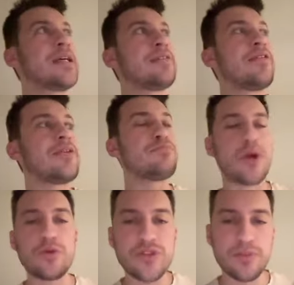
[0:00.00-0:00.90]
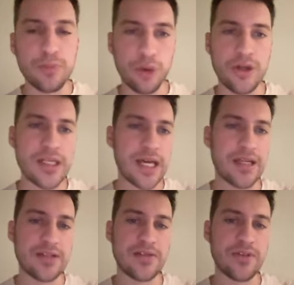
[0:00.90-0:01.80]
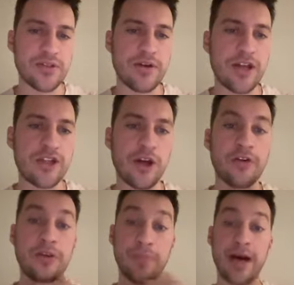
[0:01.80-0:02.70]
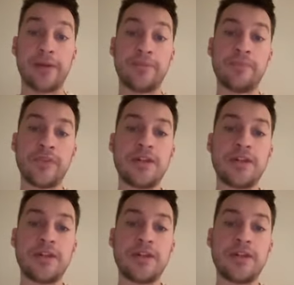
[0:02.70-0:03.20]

Then the most important tenets of the strategy are at the bottom,